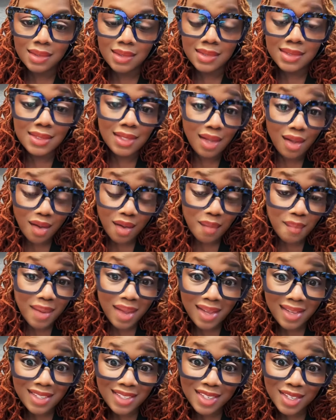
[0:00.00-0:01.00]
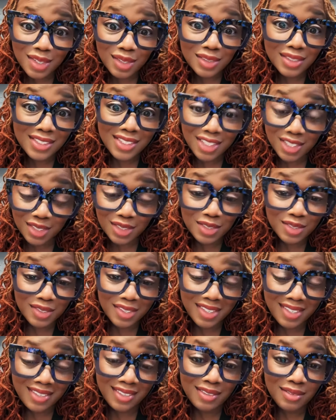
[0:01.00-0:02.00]
to all my adult
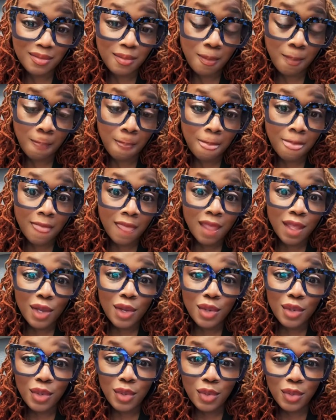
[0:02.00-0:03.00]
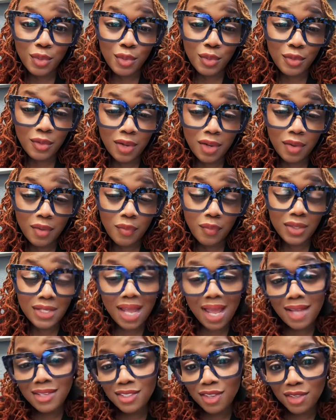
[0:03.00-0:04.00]
children who, when
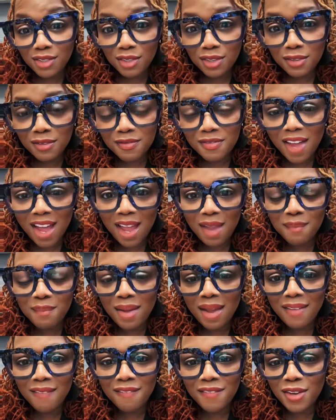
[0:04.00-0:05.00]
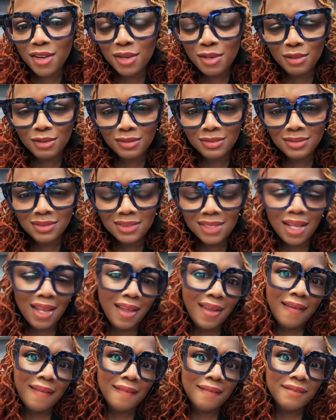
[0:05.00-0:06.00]
I turned on Find My Phone,
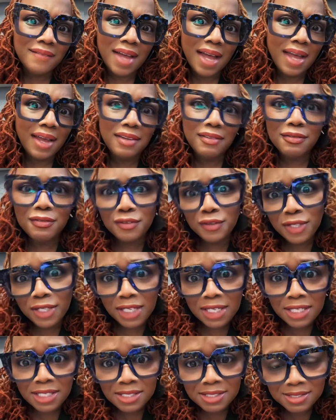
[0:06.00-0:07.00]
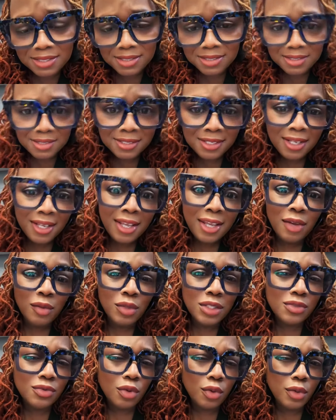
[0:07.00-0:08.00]
Find Friends, was
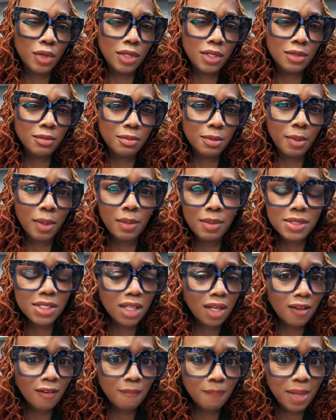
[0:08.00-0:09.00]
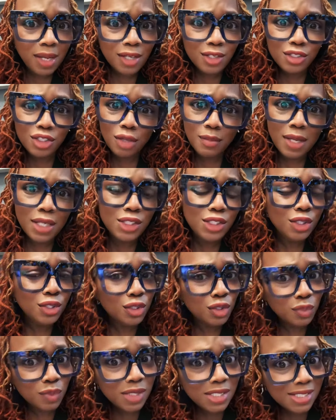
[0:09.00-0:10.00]
for the purpose of making sure my
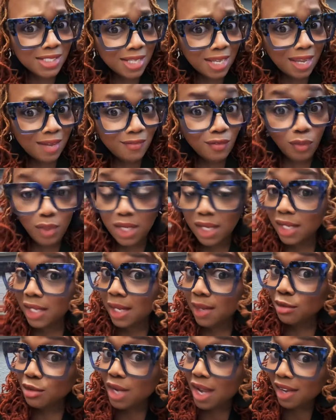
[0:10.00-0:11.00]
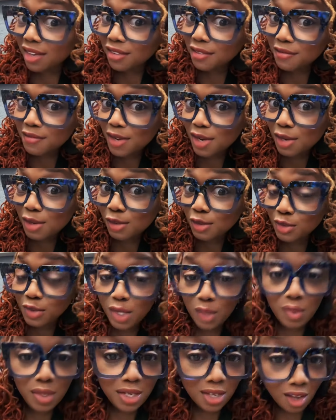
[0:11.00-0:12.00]
children were safe and we could keep track of the phones when they were
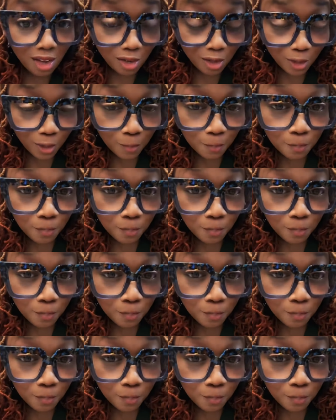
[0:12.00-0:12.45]
younger.